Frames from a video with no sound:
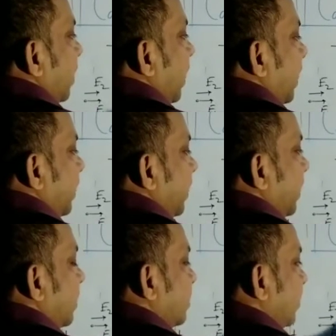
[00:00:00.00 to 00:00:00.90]
and
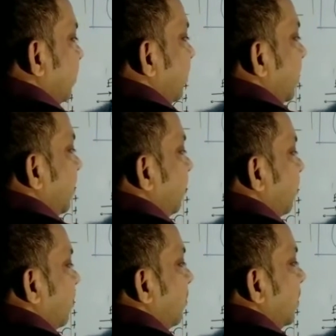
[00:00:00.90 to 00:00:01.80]
electric field
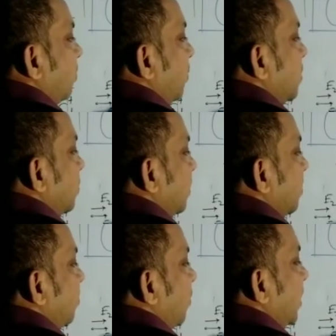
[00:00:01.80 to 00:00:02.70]
from one point to
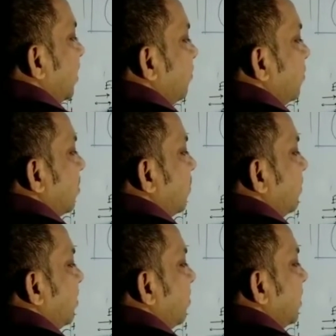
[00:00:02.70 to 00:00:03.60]
another point, if you are
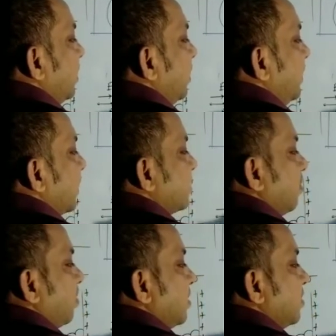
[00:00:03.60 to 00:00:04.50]
moving by the dx
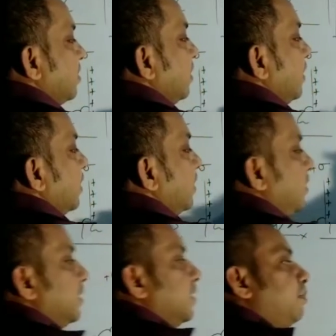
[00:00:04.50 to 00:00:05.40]
separation,
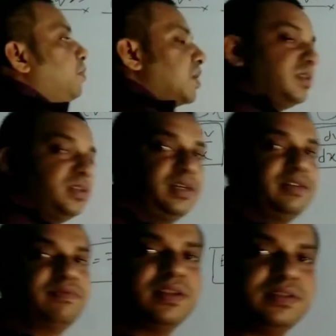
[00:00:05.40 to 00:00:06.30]
then the potential
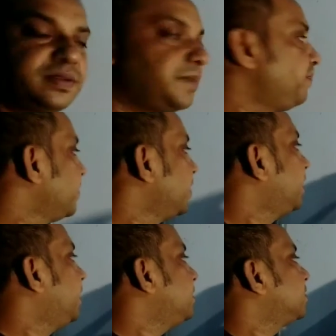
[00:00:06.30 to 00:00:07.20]
difference
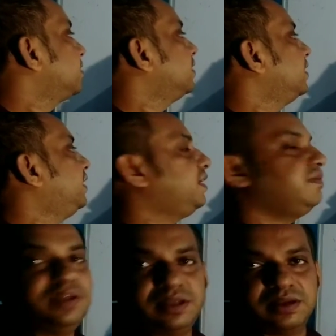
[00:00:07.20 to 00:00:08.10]
is
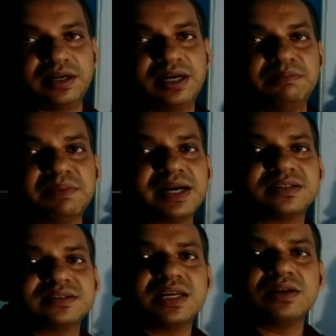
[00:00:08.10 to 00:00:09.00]
dV. Right?
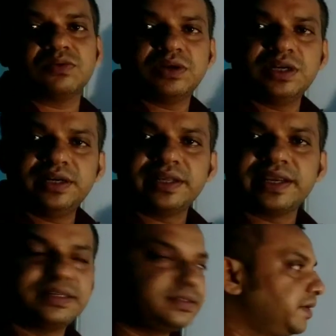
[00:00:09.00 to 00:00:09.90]
Minus sign only
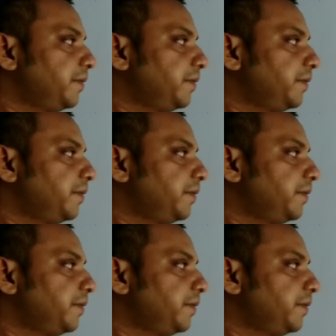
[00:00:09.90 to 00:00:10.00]
indicates